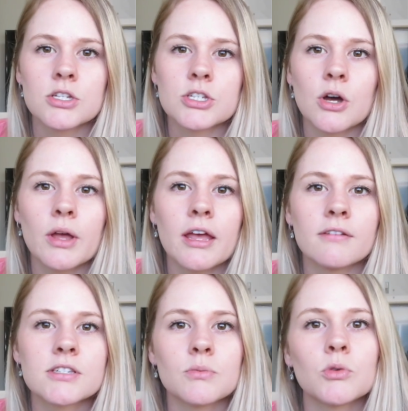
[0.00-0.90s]
So
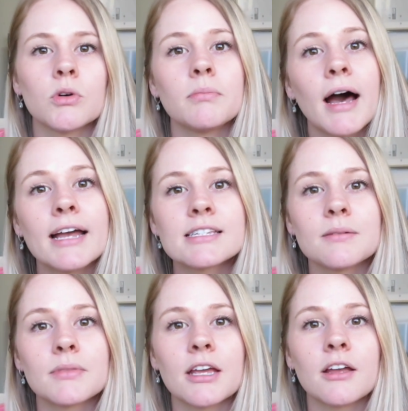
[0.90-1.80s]
if someone will buy
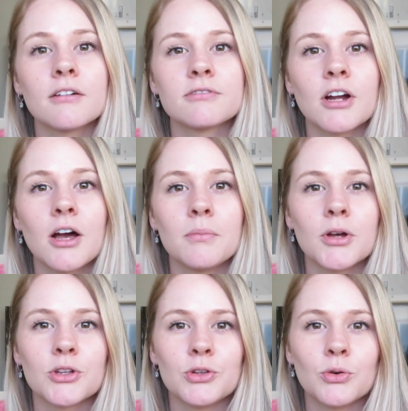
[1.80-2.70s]
something from
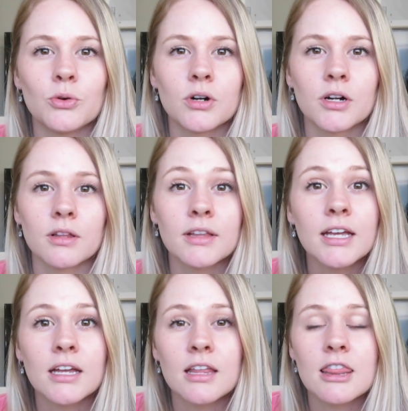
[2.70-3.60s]
your
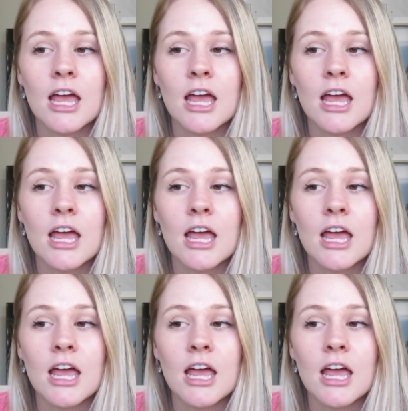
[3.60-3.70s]
link,